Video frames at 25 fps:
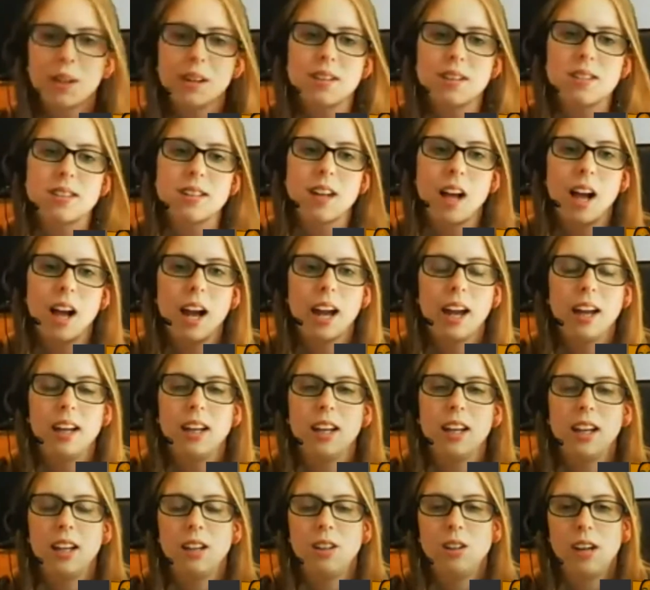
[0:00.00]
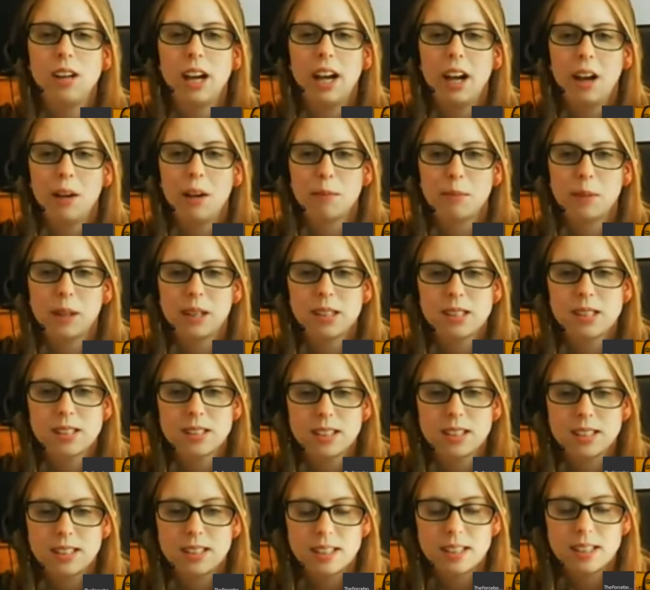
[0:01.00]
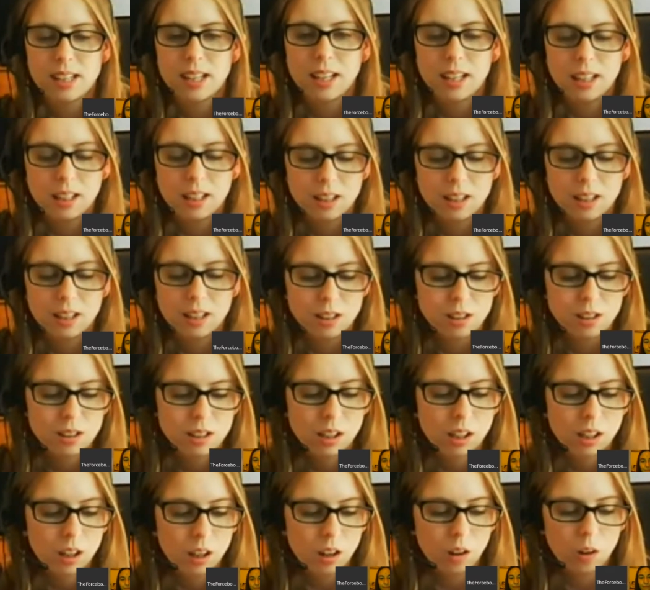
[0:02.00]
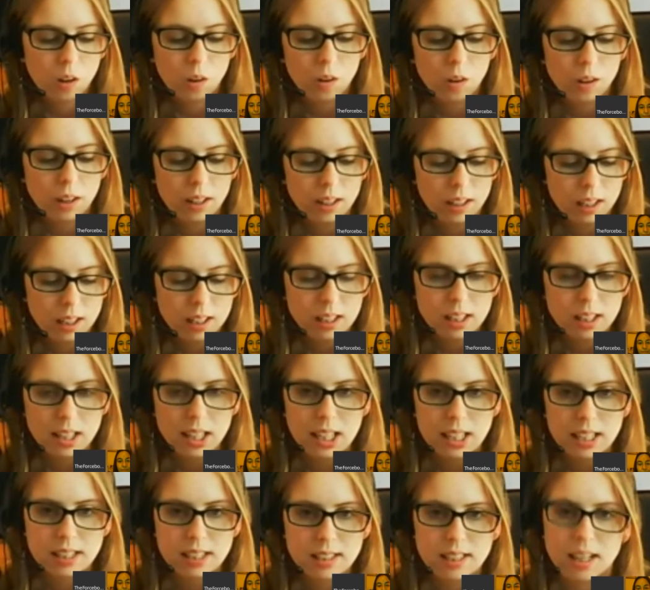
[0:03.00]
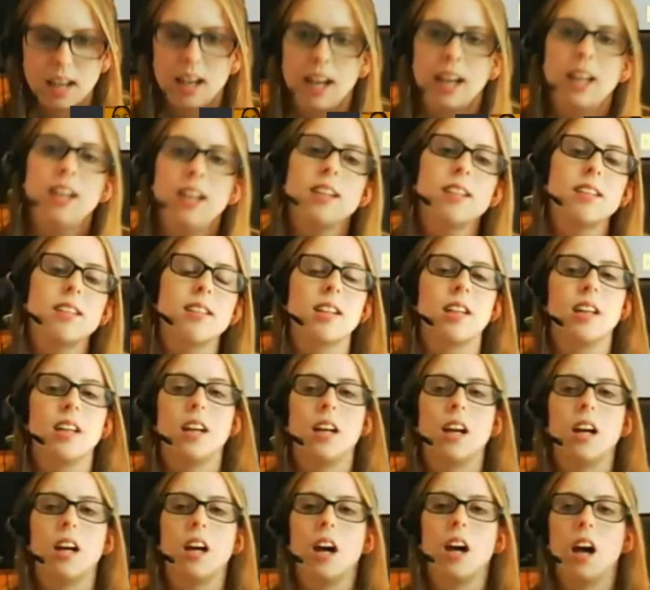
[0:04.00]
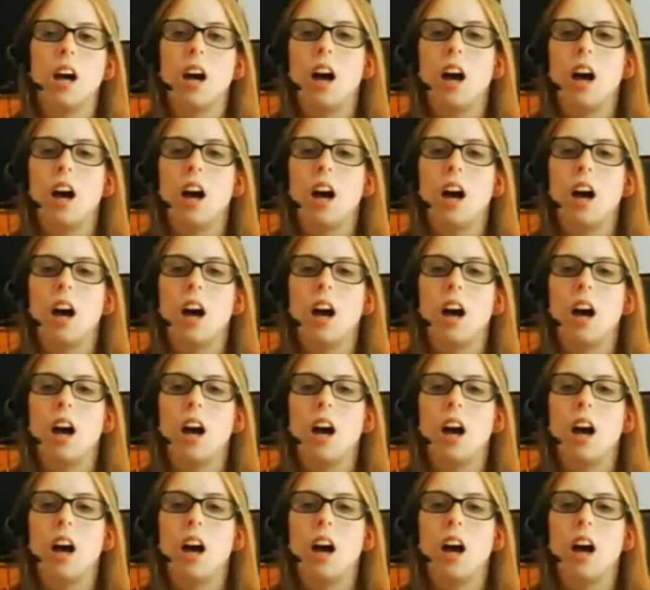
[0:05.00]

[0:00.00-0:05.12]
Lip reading: a member of the site, and you have pressed attend on the site.